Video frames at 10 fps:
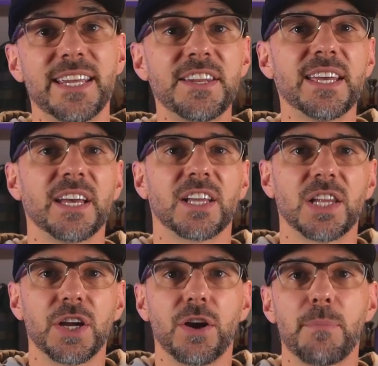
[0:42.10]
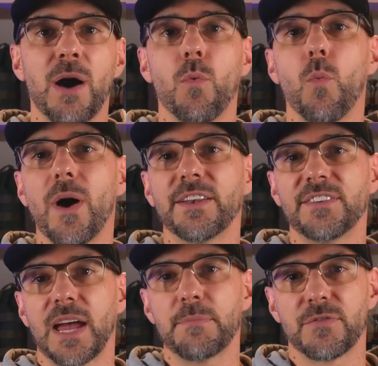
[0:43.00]
need to get clear about what
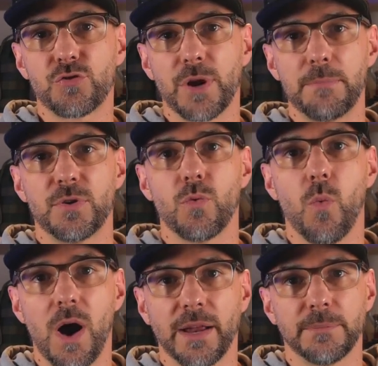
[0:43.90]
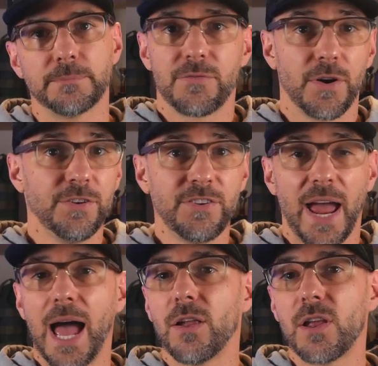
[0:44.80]
type of trip you want. First,
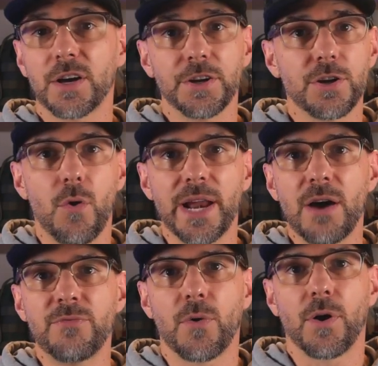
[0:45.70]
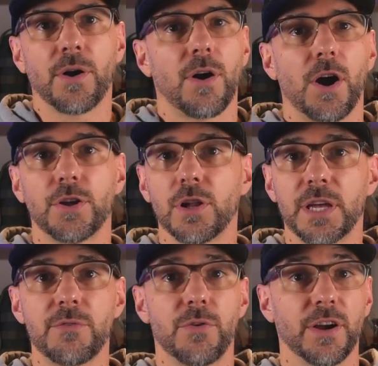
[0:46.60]
how long are you going out for? Are you
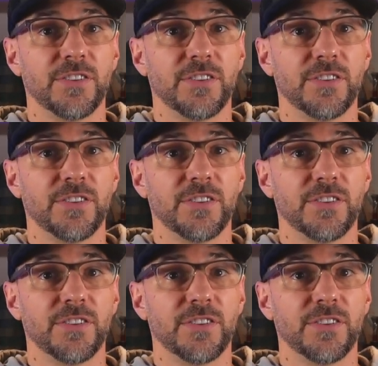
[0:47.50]
looking for a